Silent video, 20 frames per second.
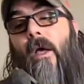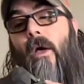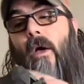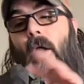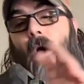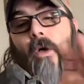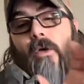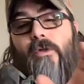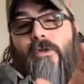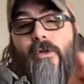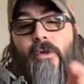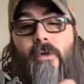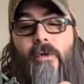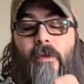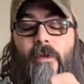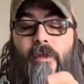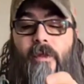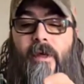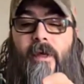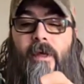Also,
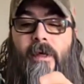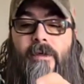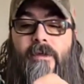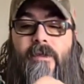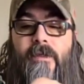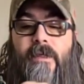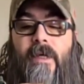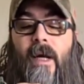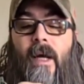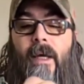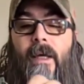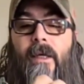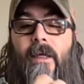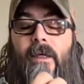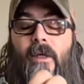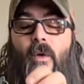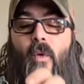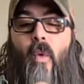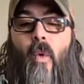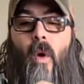the thing is that I
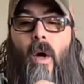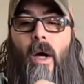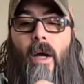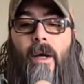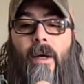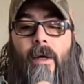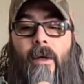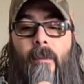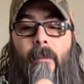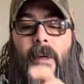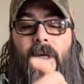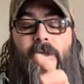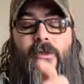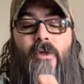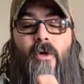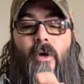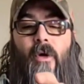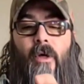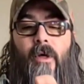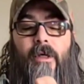can acquire my
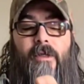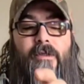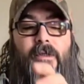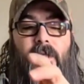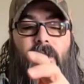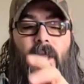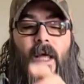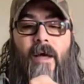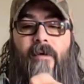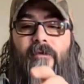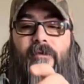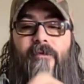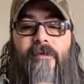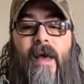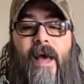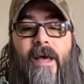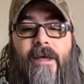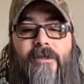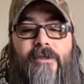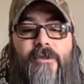targets a lot
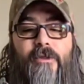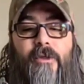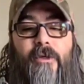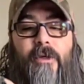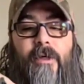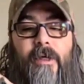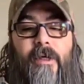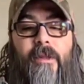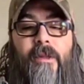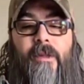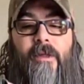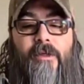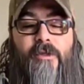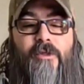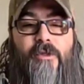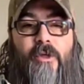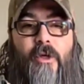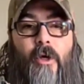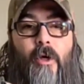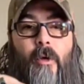faster in
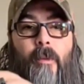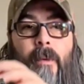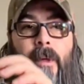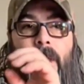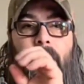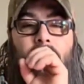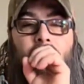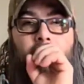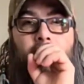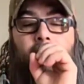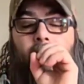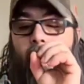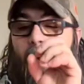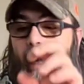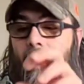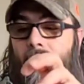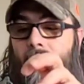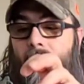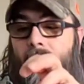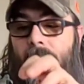this scope.
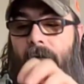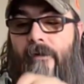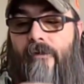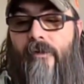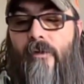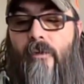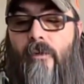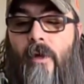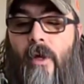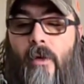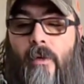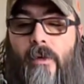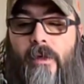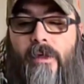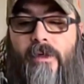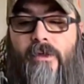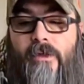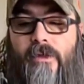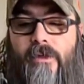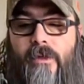And if you
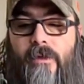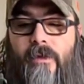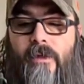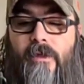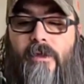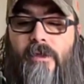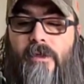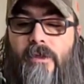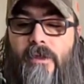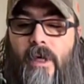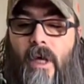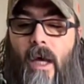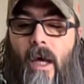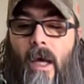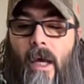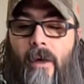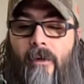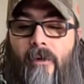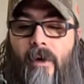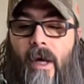notice, this is a
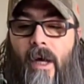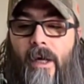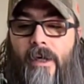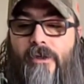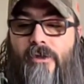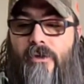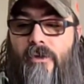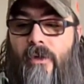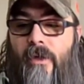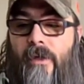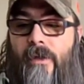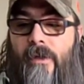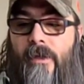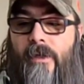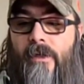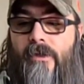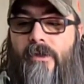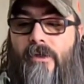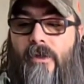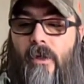high riser on
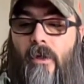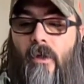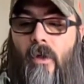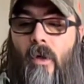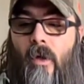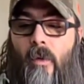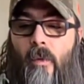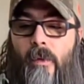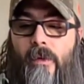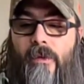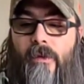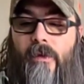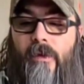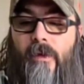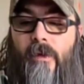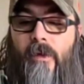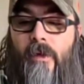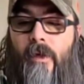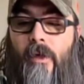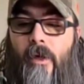this, along with
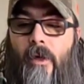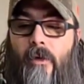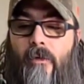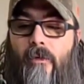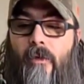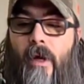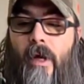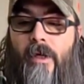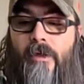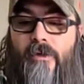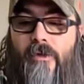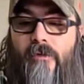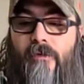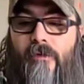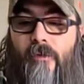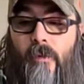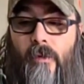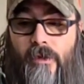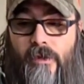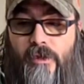the riser
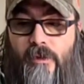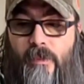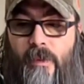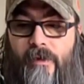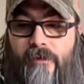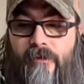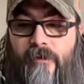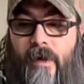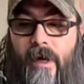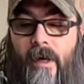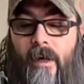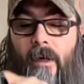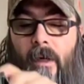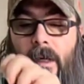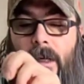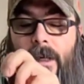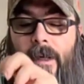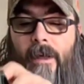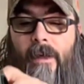for the Spitfire.